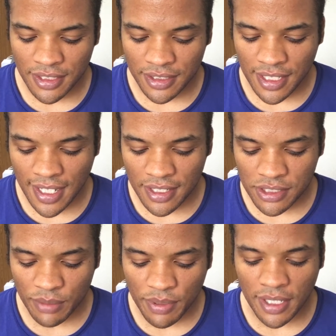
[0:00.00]
Okay,
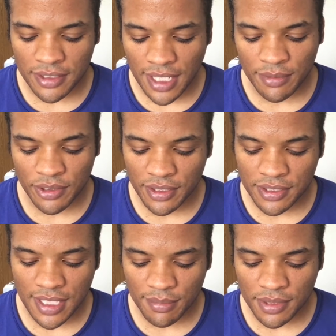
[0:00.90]
so part-time, don't
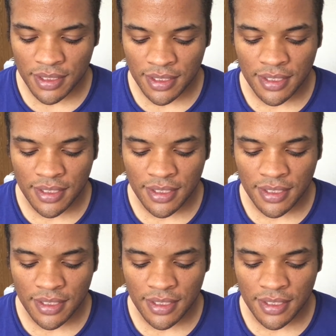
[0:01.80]
accept